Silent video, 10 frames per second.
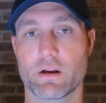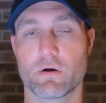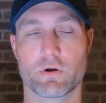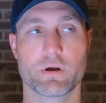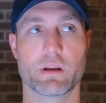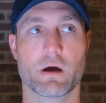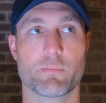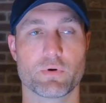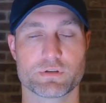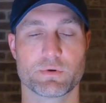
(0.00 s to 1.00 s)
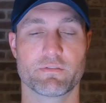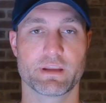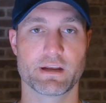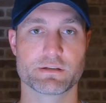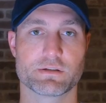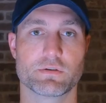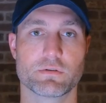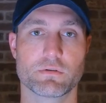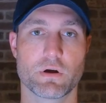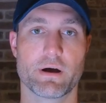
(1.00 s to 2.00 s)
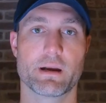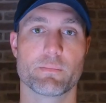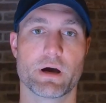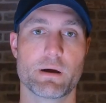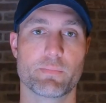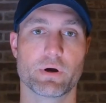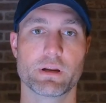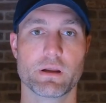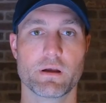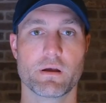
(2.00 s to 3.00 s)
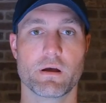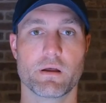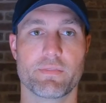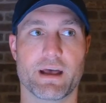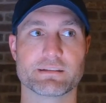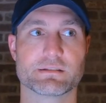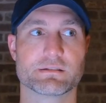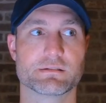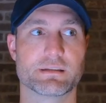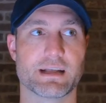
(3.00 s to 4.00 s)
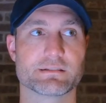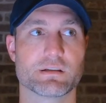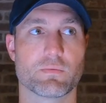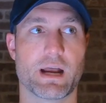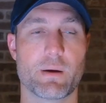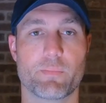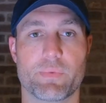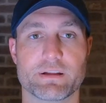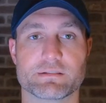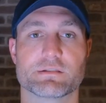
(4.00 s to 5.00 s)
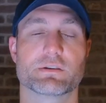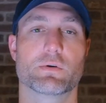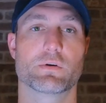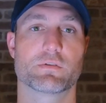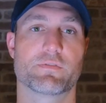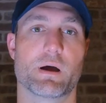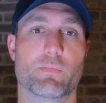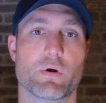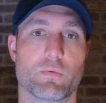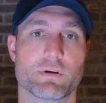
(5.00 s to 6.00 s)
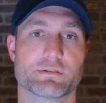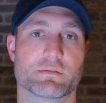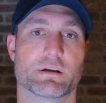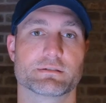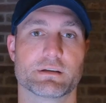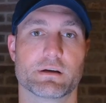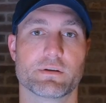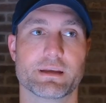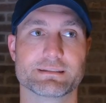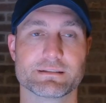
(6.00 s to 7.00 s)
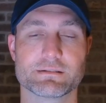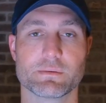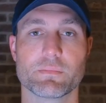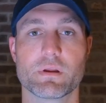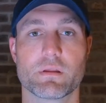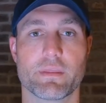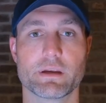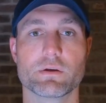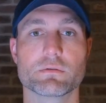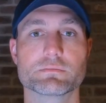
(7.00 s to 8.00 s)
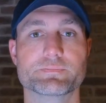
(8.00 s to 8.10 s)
could push me over the edge to go ahead and buy it. But that's the wrap. That's the Sonos 5.1 surround sound system. Thank you.